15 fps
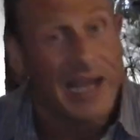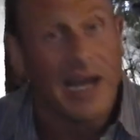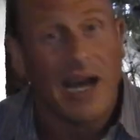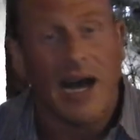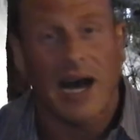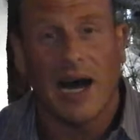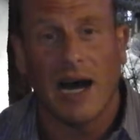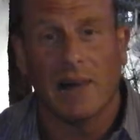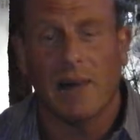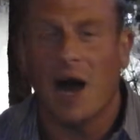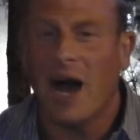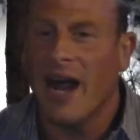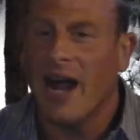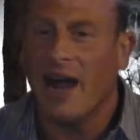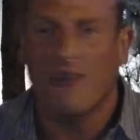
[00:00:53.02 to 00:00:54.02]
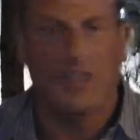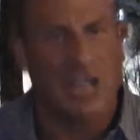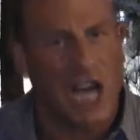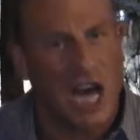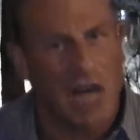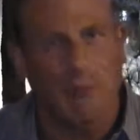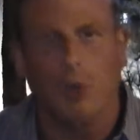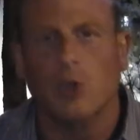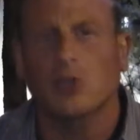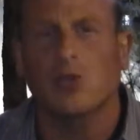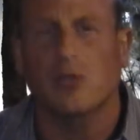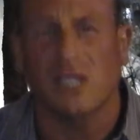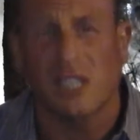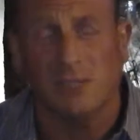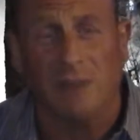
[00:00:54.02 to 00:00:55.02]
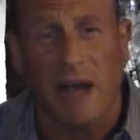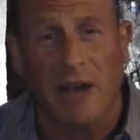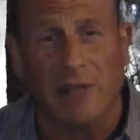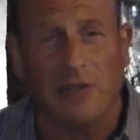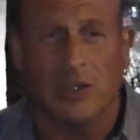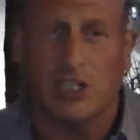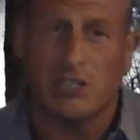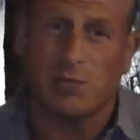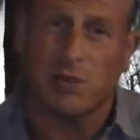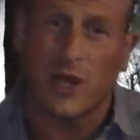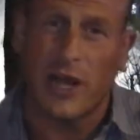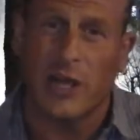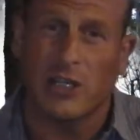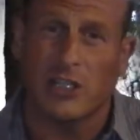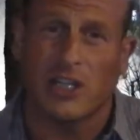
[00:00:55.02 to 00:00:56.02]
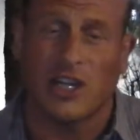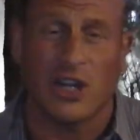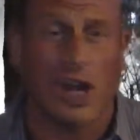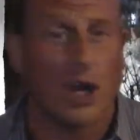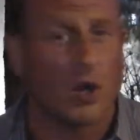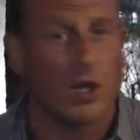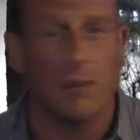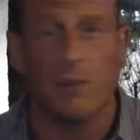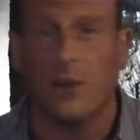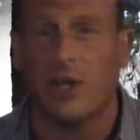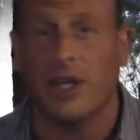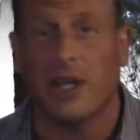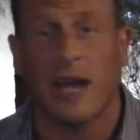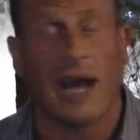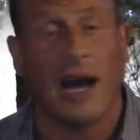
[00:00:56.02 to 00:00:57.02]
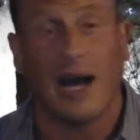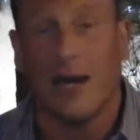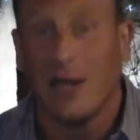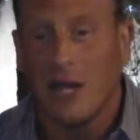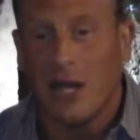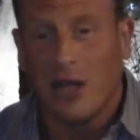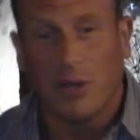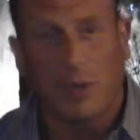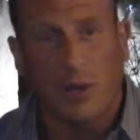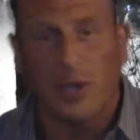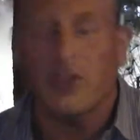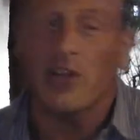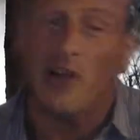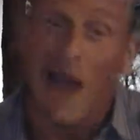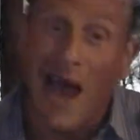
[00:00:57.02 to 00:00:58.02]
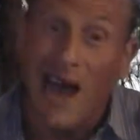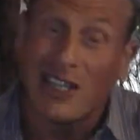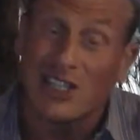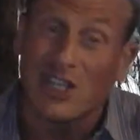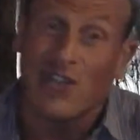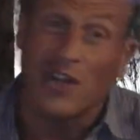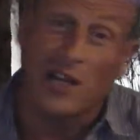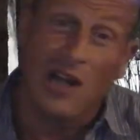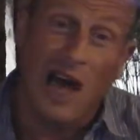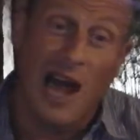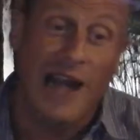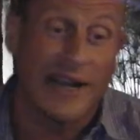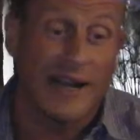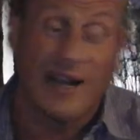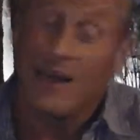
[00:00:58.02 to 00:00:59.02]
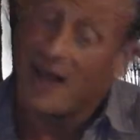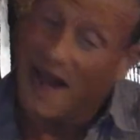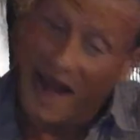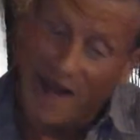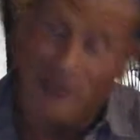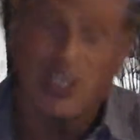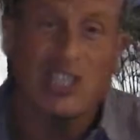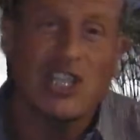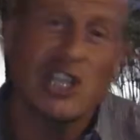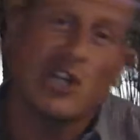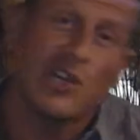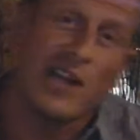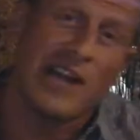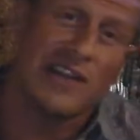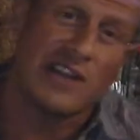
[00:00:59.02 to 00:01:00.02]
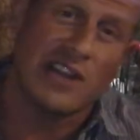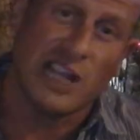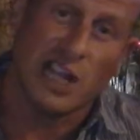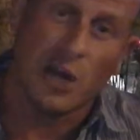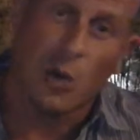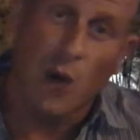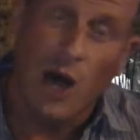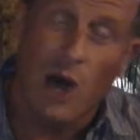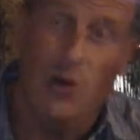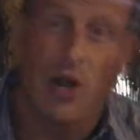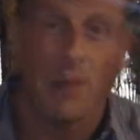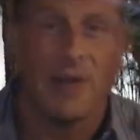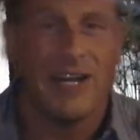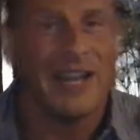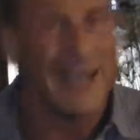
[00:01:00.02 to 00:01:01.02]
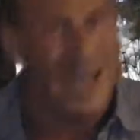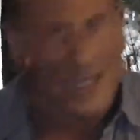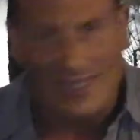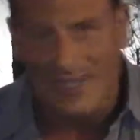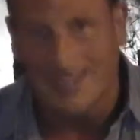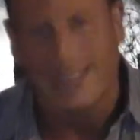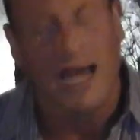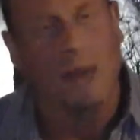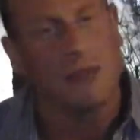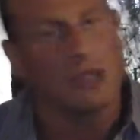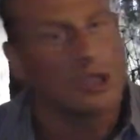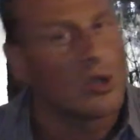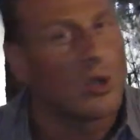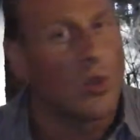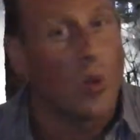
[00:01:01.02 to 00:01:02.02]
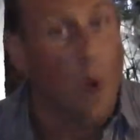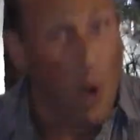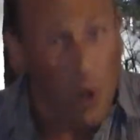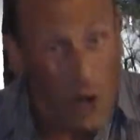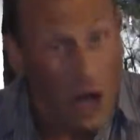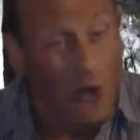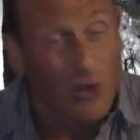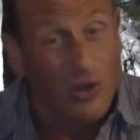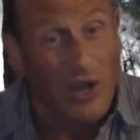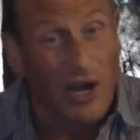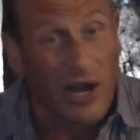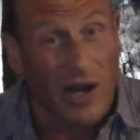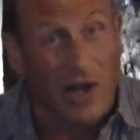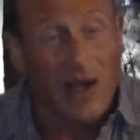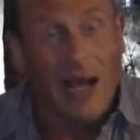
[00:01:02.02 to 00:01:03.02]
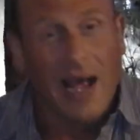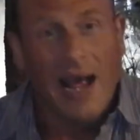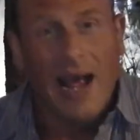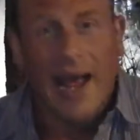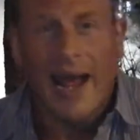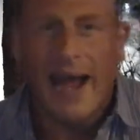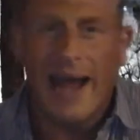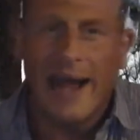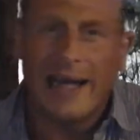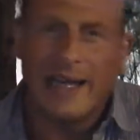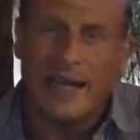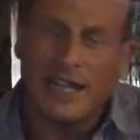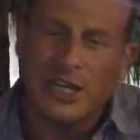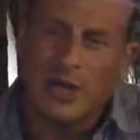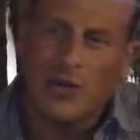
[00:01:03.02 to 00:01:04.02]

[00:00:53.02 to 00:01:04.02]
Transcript: Um, I have the utmost respect for these players that are not only putting uh, they're putting their ass on the line every single night that they go out. I mean, it, it's it's absolute war out there, and, you know,